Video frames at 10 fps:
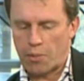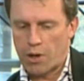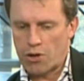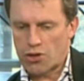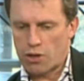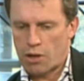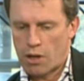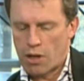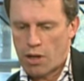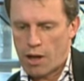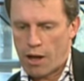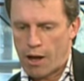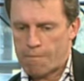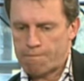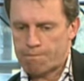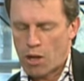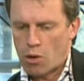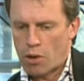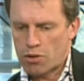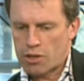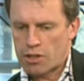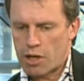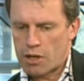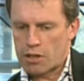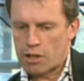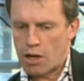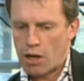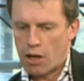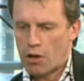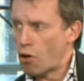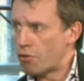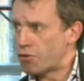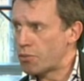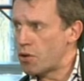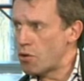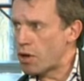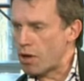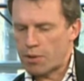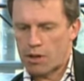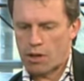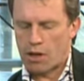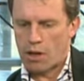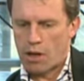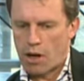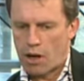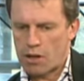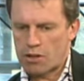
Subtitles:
motion. Well, she said, not from UKIP. And I